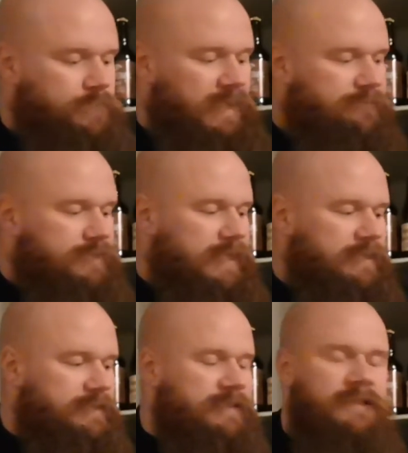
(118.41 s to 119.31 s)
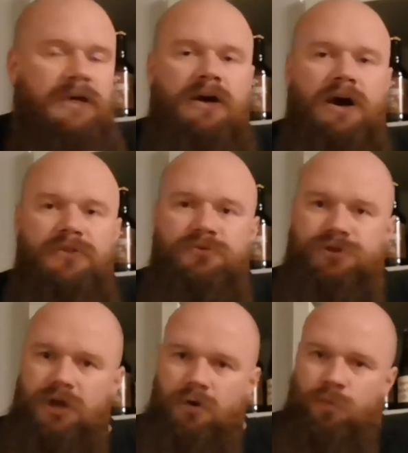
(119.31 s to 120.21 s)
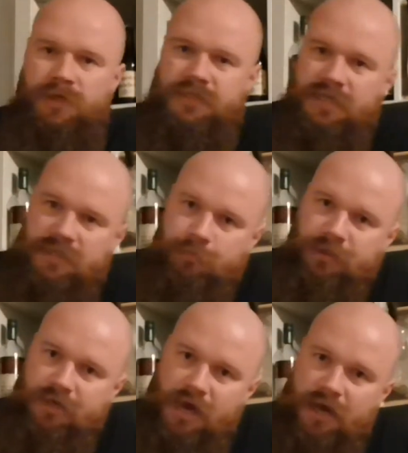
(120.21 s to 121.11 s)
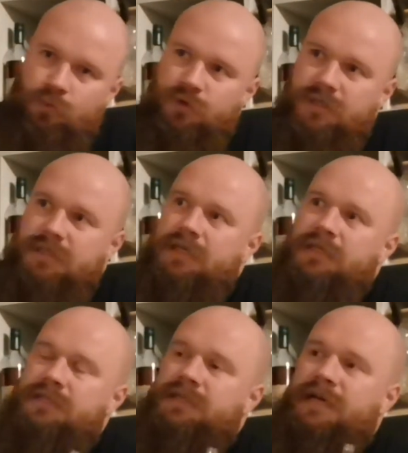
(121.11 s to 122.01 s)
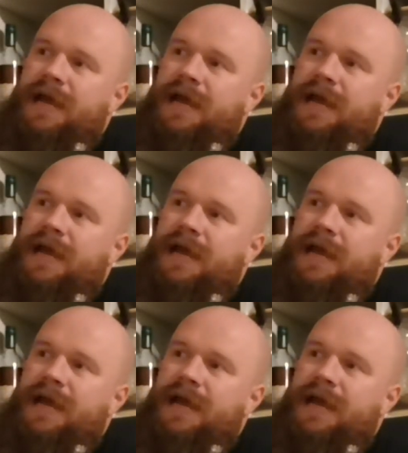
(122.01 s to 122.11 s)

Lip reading: I've tasted other young whiskeys, but not whiskeys that